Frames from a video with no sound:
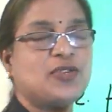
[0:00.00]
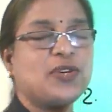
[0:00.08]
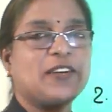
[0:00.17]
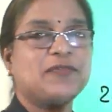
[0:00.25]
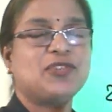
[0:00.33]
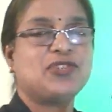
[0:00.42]
You
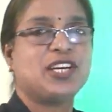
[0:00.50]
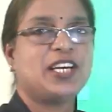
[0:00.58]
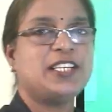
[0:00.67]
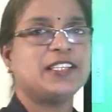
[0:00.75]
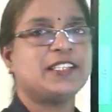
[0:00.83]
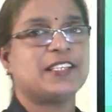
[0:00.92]
have to
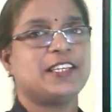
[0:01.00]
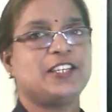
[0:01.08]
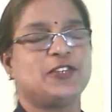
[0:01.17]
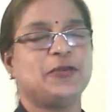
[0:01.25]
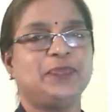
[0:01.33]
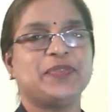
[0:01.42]
change this
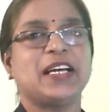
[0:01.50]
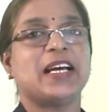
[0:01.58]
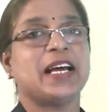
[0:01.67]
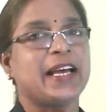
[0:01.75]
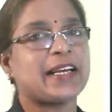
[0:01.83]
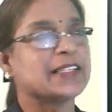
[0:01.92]
into
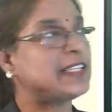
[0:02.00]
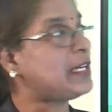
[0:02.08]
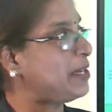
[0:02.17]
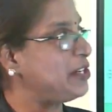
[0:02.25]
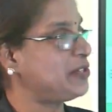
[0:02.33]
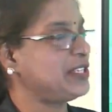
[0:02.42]

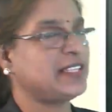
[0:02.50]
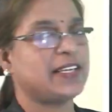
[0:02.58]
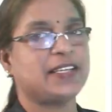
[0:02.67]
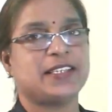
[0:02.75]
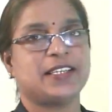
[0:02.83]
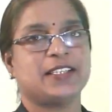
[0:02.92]
exclamatory
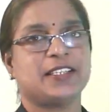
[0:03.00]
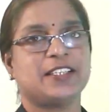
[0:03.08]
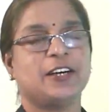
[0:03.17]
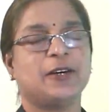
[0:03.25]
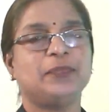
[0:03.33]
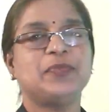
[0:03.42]
sentence.
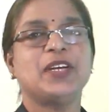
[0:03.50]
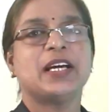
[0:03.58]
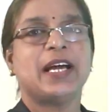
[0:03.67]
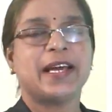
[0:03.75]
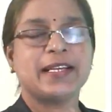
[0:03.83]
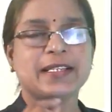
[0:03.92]
Now,
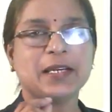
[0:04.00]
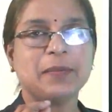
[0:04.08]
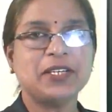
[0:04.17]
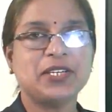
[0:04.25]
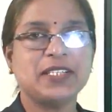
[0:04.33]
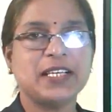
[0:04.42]

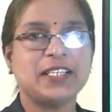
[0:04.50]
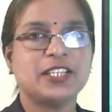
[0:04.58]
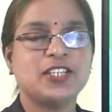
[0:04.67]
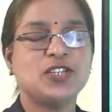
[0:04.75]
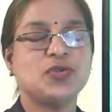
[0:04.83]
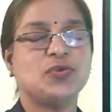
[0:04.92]
exclamatory
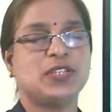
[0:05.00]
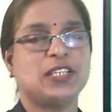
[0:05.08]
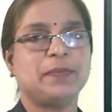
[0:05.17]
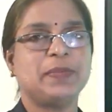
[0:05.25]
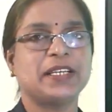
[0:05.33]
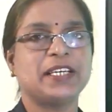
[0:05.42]
sentence
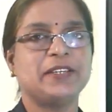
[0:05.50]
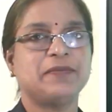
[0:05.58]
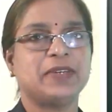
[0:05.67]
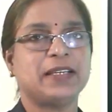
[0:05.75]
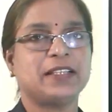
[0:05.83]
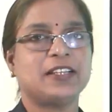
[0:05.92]
usually begin
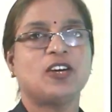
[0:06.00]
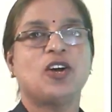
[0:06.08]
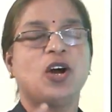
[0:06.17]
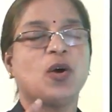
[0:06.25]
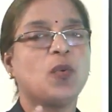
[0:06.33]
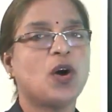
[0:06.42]
with
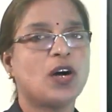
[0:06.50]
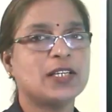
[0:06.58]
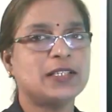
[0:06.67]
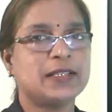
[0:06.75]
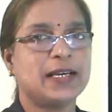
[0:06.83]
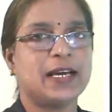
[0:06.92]

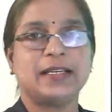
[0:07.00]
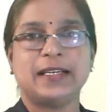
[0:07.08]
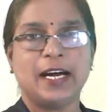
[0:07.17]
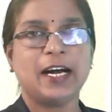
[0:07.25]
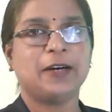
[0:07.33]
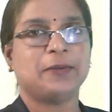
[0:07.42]
what and
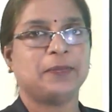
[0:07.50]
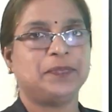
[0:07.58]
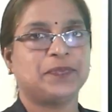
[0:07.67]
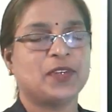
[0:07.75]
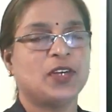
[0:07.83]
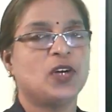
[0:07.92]
how.
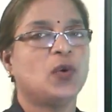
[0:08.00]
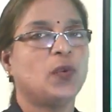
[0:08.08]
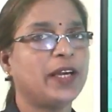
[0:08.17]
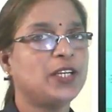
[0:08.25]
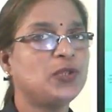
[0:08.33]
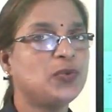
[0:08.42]

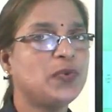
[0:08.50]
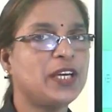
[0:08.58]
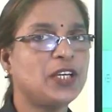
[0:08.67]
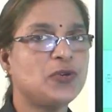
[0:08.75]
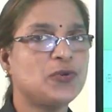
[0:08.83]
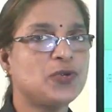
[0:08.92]
Where do we
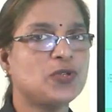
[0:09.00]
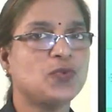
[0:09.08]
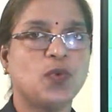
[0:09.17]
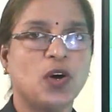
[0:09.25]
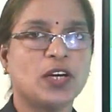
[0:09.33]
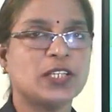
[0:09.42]
use
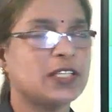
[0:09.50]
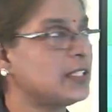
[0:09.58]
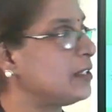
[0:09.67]
what?